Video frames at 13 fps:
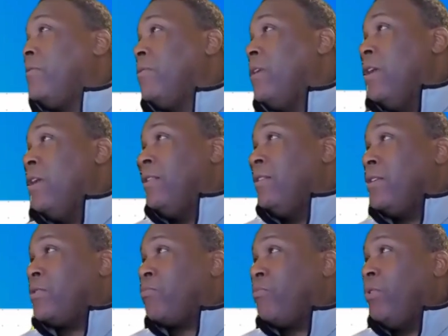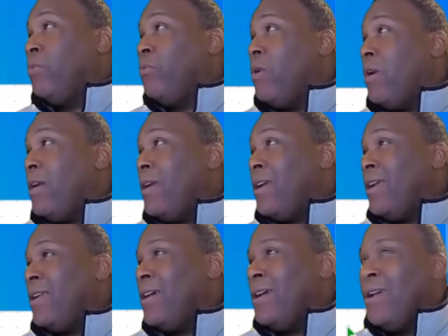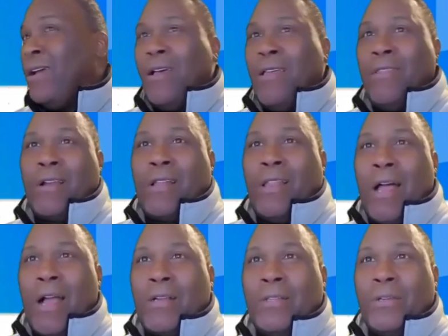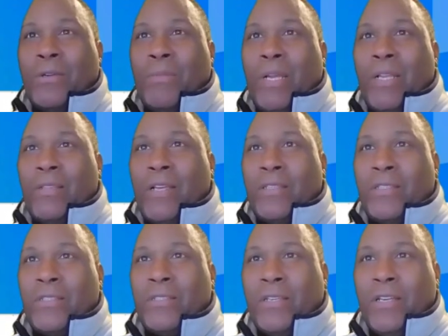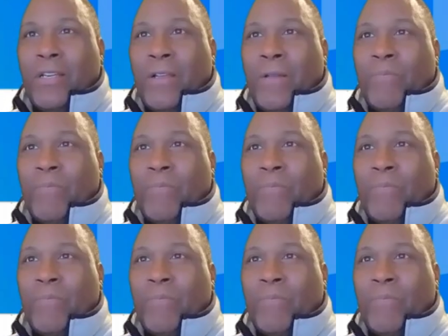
So let's rewind the clock a little bit. Let's